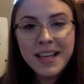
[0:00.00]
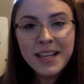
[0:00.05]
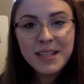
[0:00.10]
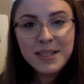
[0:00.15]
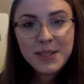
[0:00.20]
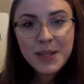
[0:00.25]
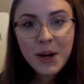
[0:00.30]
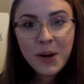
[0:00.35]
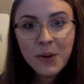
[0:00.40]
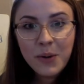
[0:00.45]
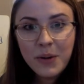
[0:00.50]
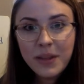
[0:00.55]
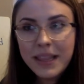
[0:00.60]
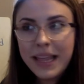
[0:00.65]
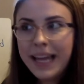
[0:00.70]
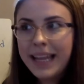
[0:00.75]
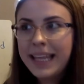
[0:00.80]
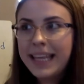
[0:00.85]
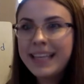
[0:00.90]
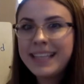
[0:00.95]
So
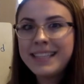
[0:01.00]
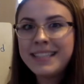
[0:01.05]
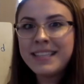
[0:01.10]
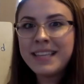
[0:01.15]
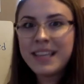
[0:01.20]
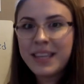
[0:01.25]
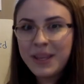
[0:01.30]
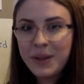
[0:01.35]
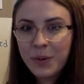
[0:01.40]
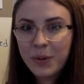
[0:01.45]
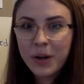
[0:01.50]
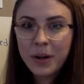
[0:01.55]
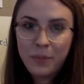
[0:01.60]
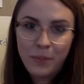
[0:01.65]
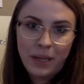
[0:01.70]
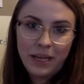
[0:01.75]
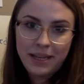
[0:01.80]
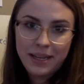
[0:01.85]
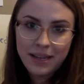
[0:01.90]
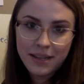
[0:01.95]
that is your
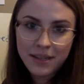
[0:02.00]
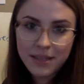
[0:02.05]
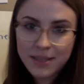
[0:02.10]
opinion.